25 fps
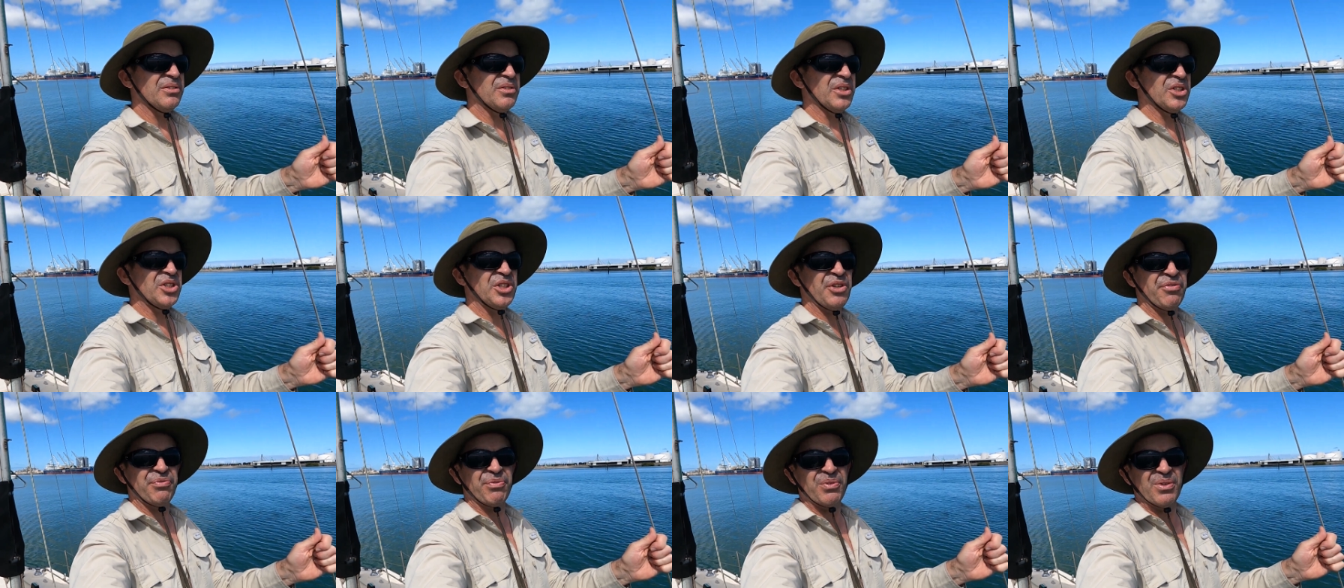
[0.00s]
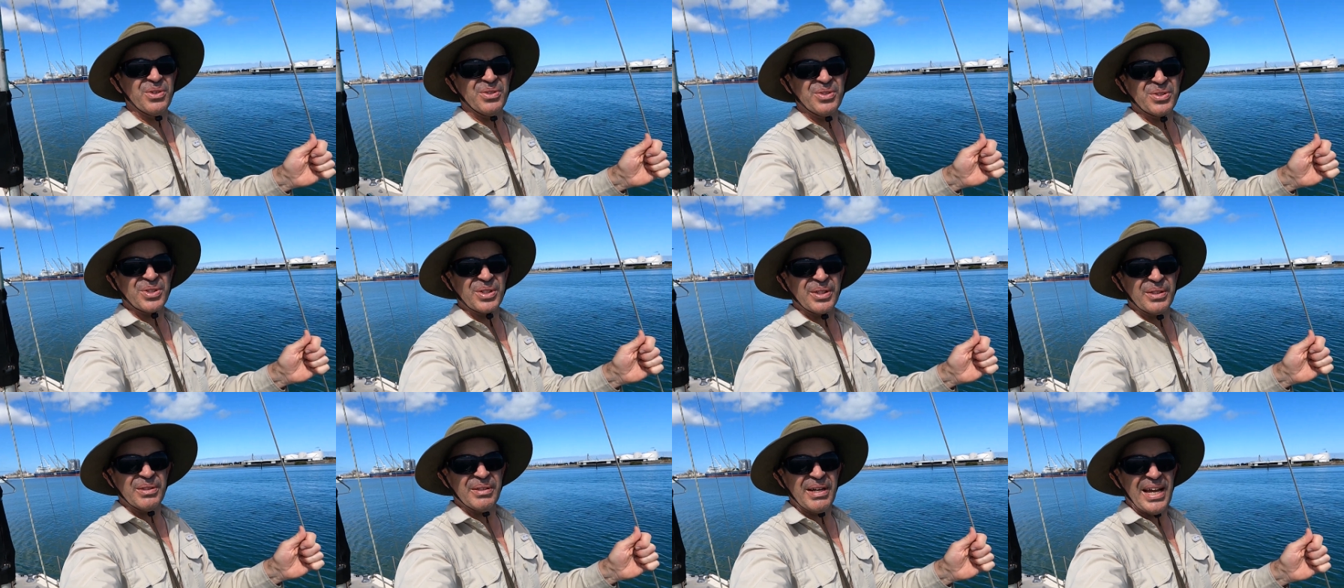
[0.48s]
the
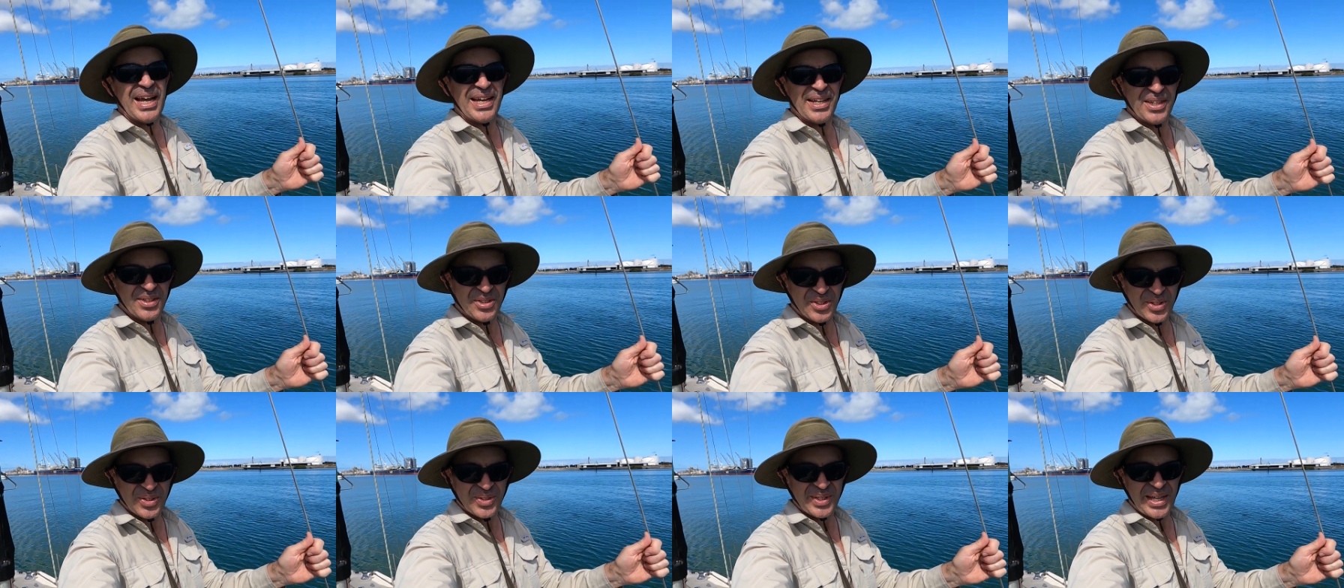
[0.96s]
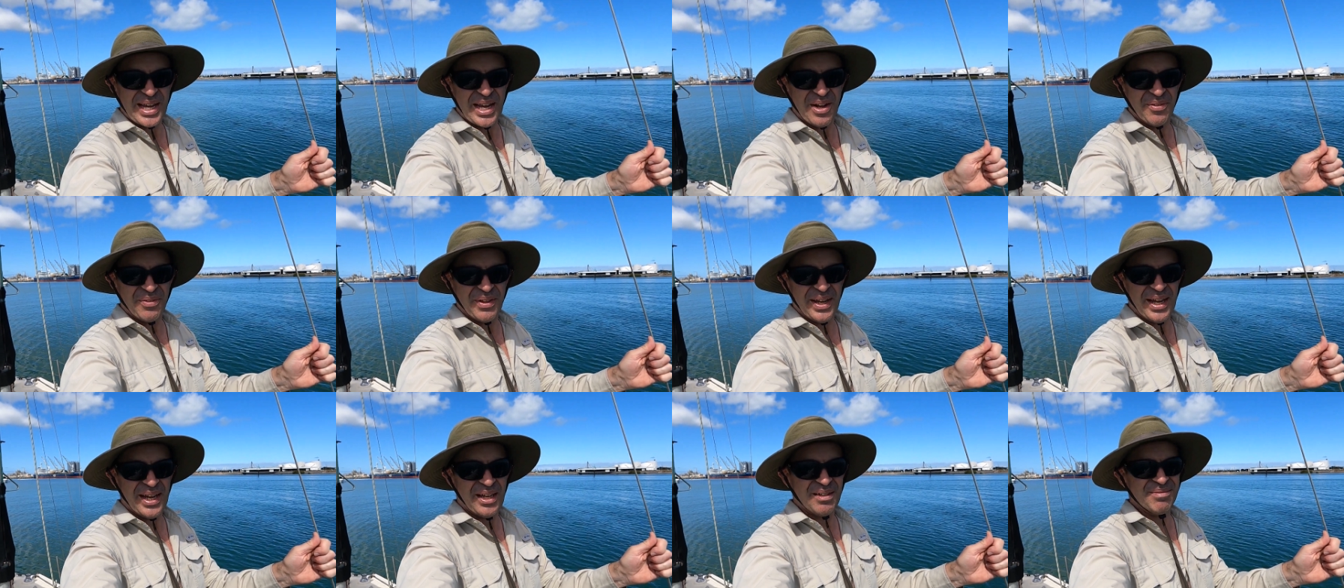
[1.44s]
different editors
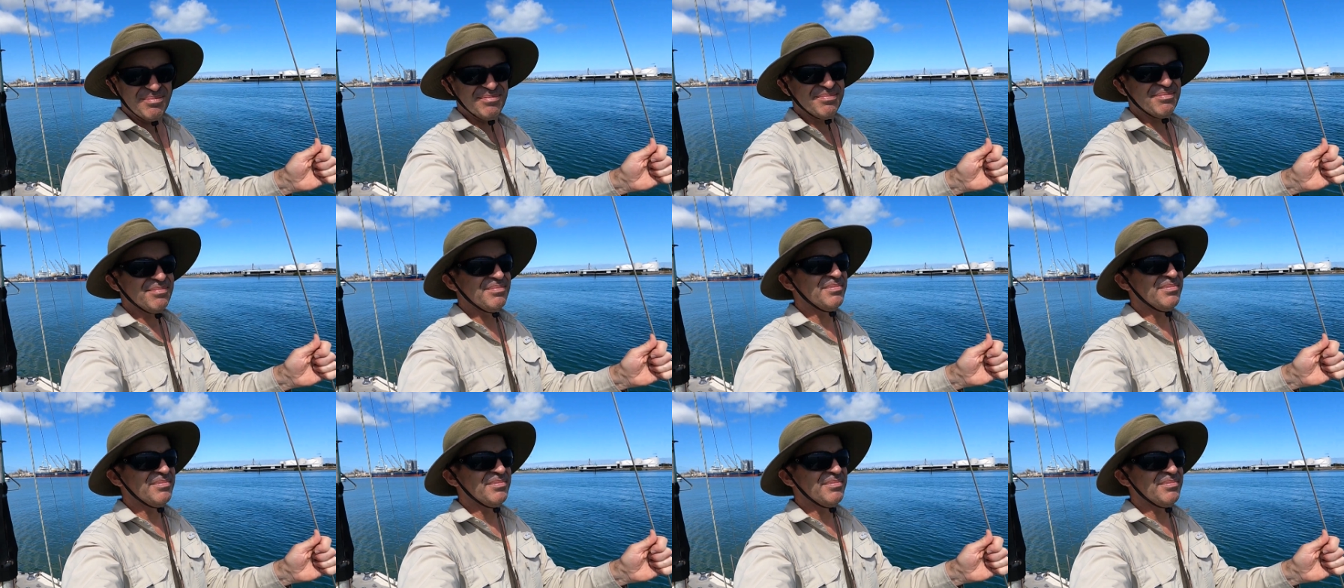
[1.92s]
out there,